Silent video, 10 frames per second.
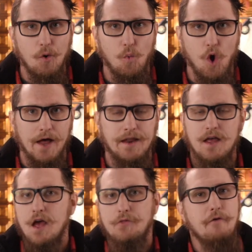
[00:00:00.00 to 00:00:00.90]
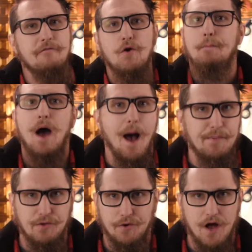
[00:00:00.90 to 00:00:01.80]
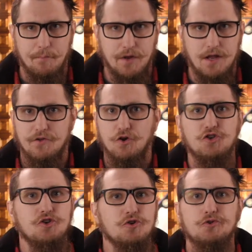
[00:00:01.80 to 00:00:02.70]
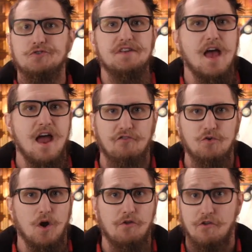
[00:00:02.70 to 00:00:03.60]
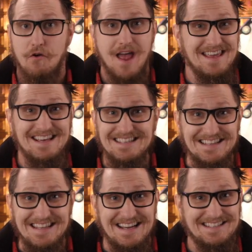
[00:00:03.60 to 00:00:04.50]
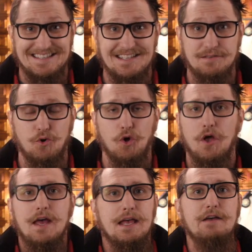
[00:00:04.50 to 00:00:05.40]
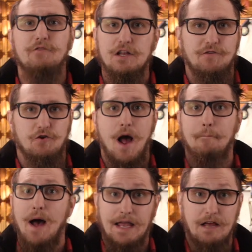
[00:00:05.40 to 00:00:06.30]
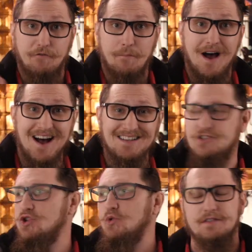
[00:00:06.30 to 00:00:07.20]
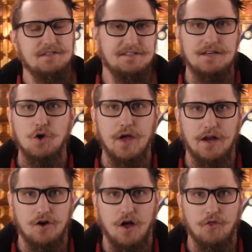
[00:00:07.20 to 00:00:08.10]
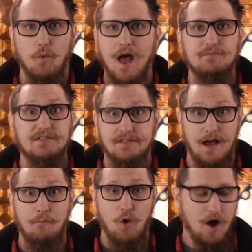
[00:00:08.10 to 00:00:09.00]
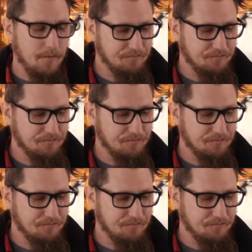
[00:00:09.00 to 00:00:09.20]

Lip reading: one, they're a very popular company. They're used everywhere. They're easily accessible. Even if you're not buying it from us, you can still get it on the web somewhere.